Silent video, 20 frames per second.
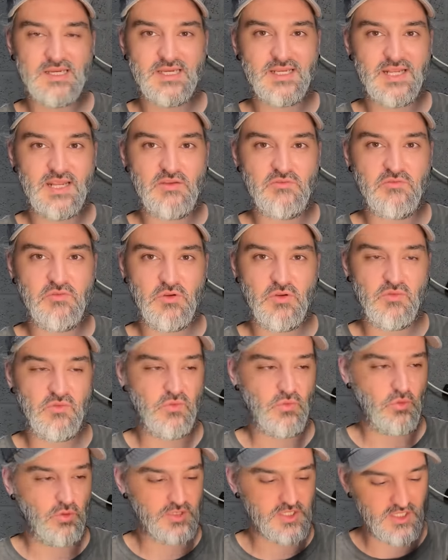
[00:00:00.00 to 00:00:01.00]
it ain't full of
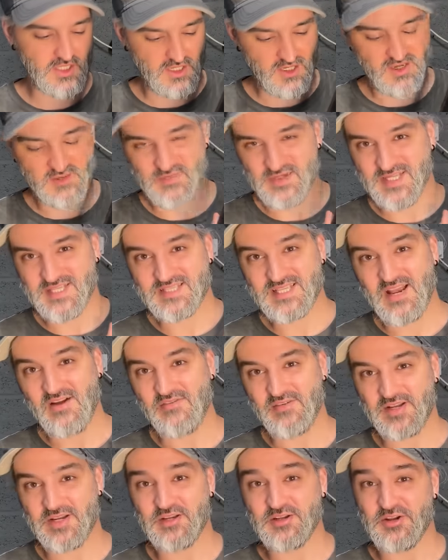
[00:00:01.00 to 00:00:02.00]
water, but it's
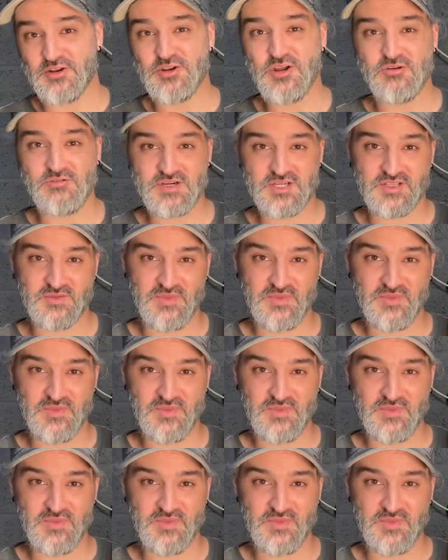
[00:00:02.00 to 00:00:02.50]
definitely going to nourish